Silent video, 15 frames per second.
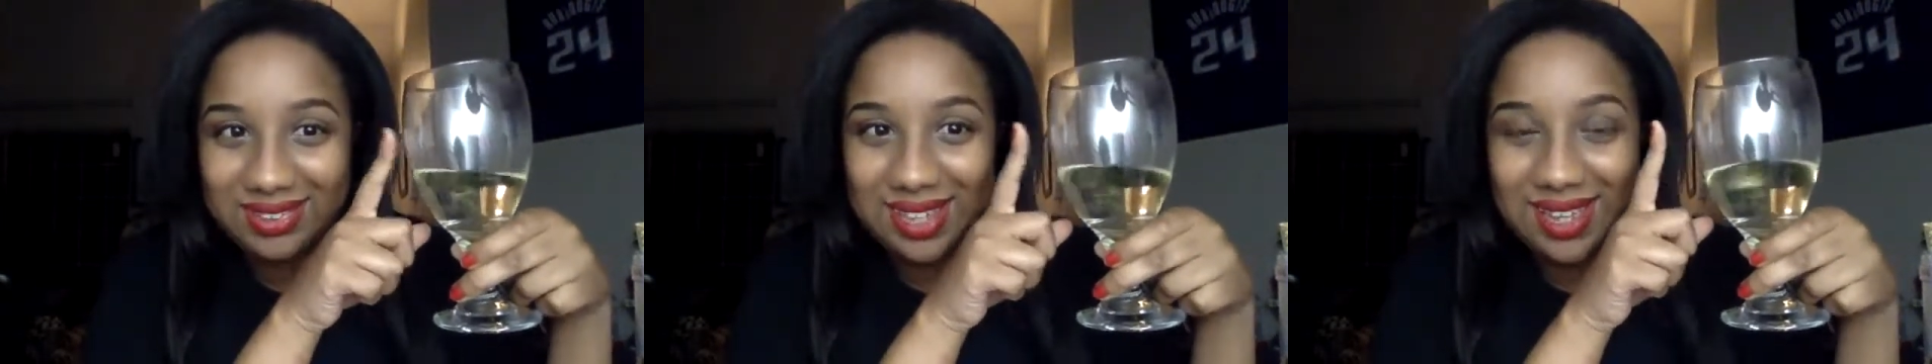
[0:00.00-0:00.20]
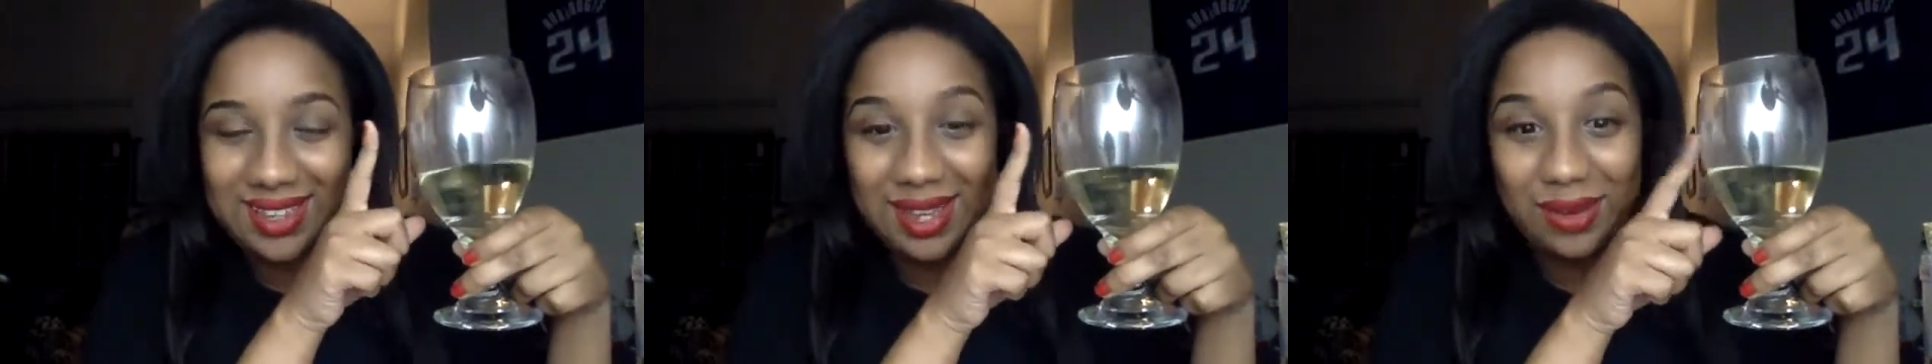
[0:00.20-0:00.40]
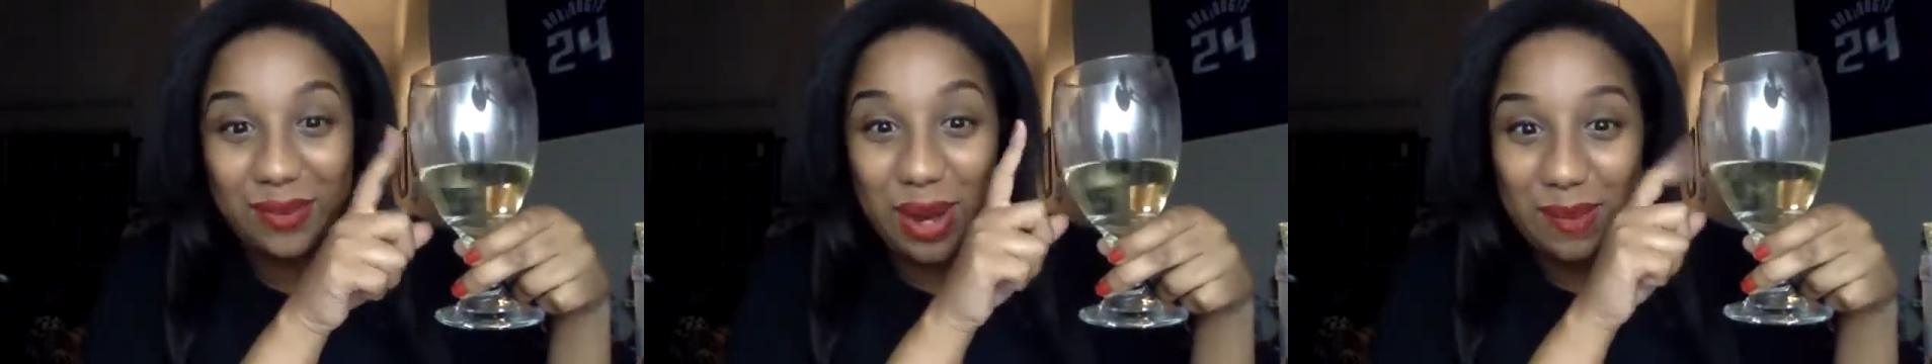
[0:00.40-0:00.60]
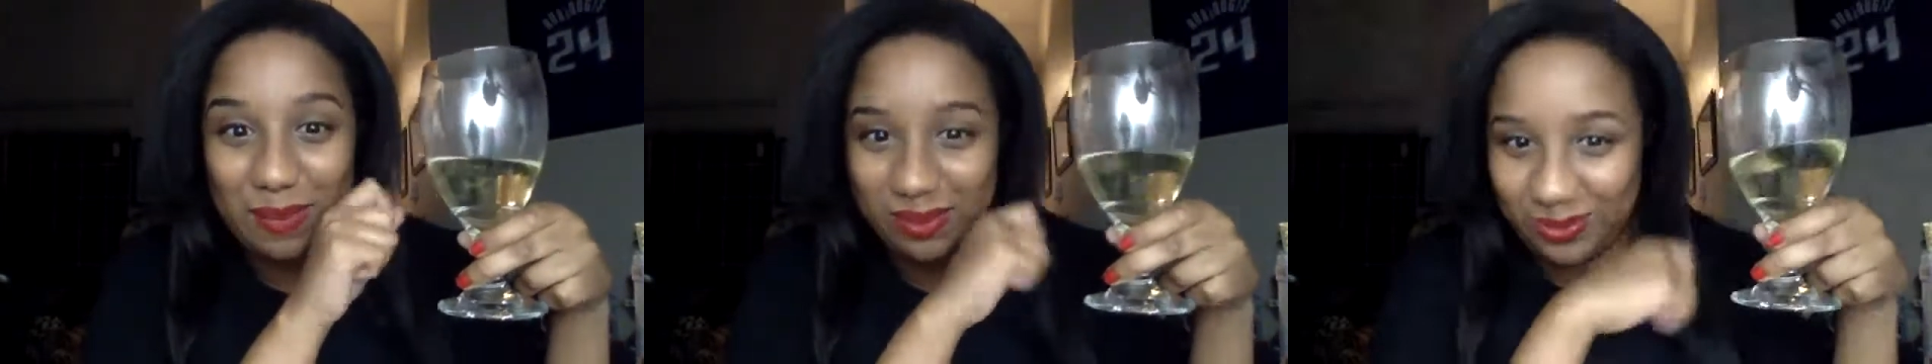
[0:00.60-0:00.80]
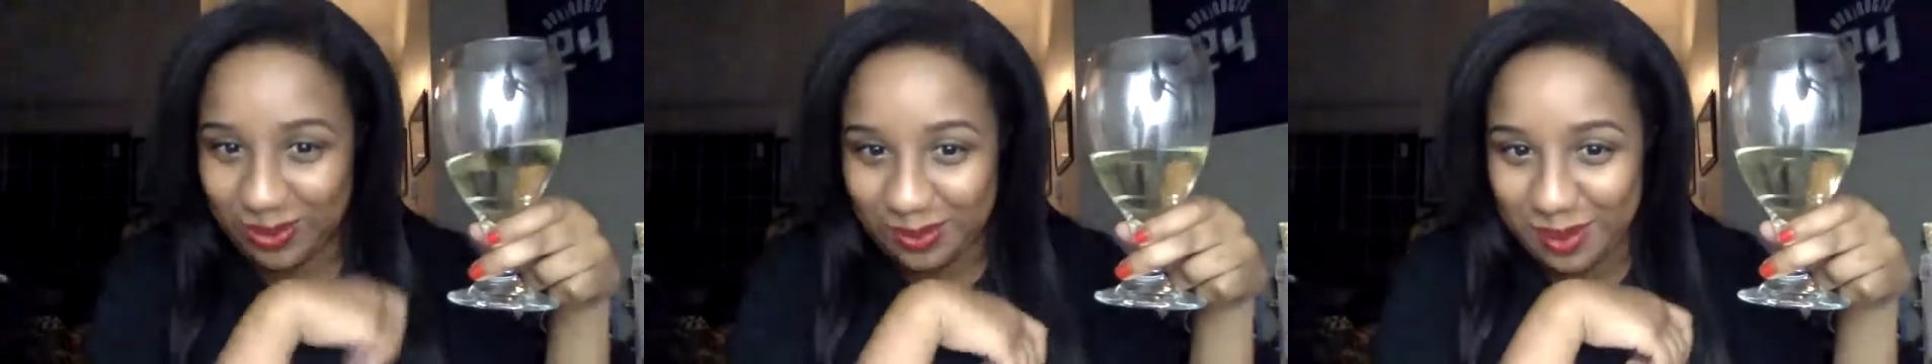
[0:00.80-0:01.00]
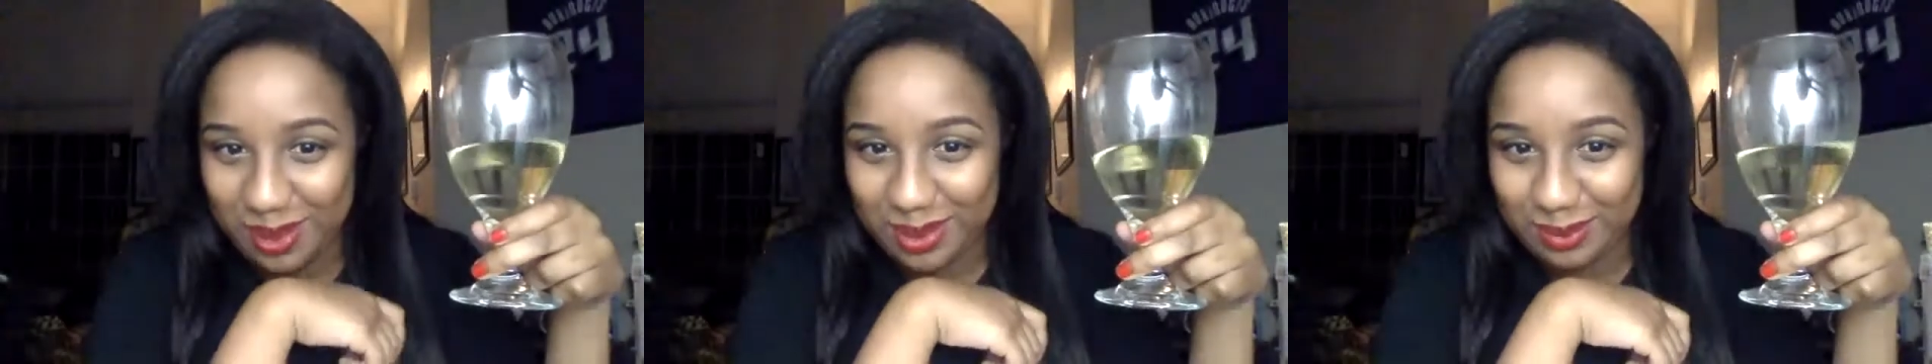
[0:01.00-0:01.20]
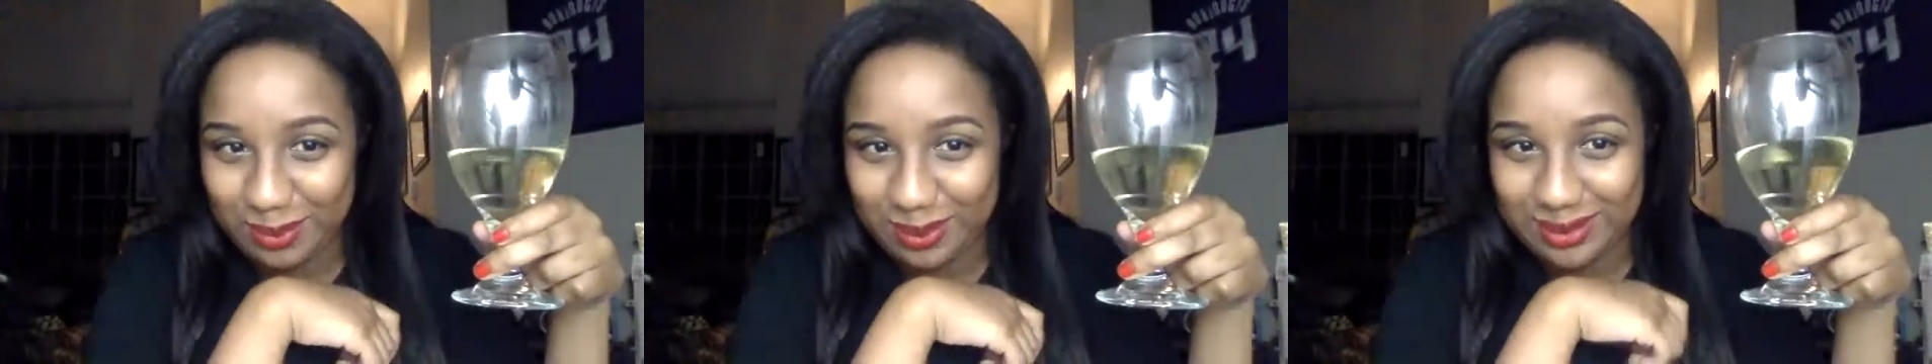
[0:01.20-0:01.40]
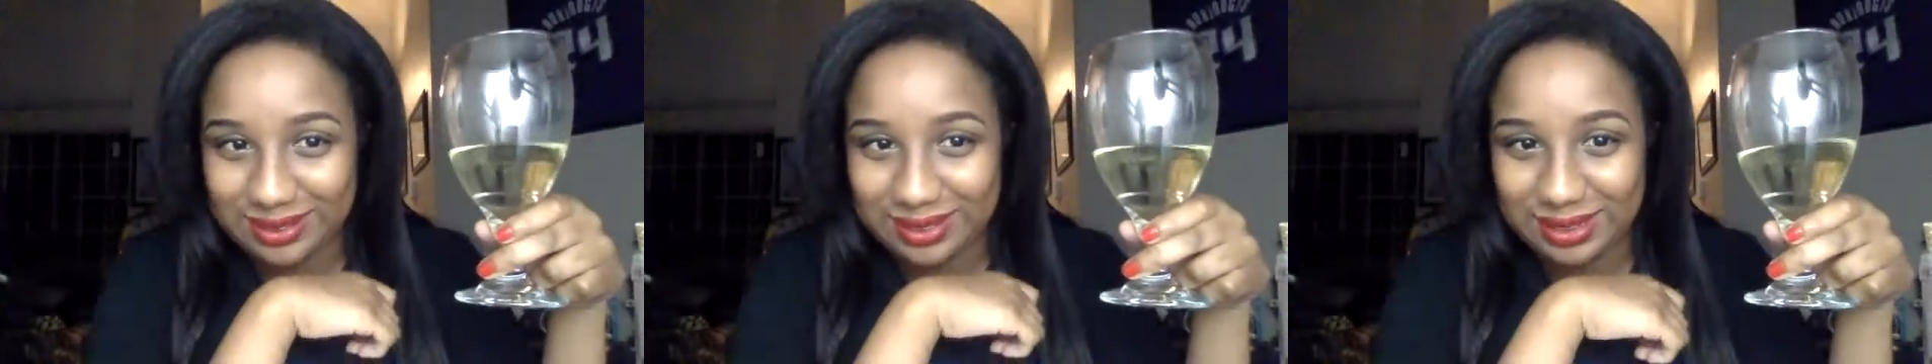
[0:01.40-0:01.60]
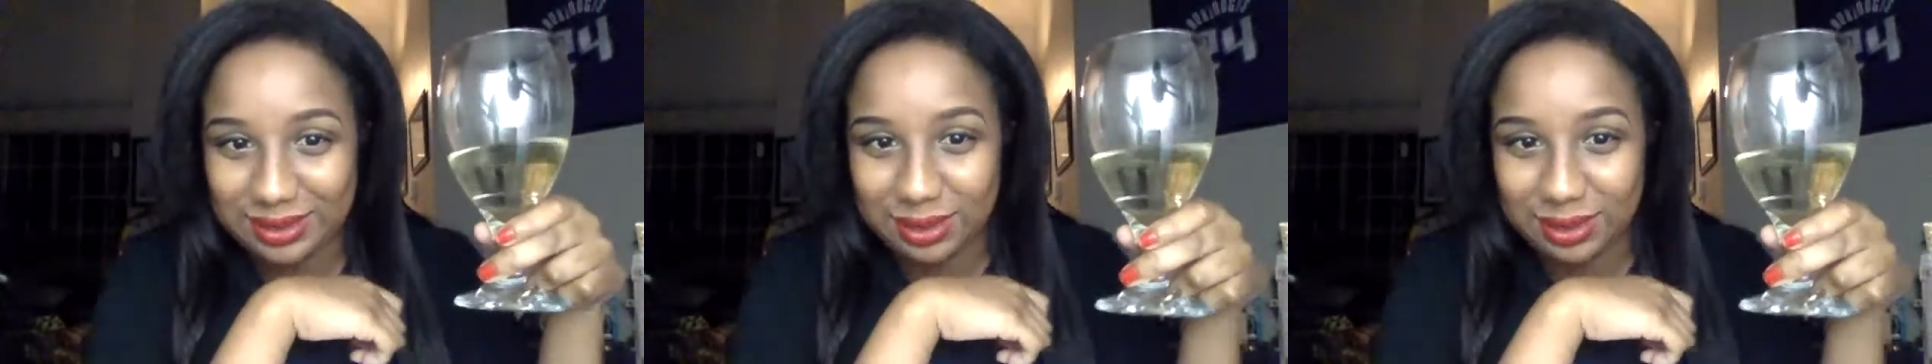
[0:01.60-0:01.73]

And like right before my little presentation,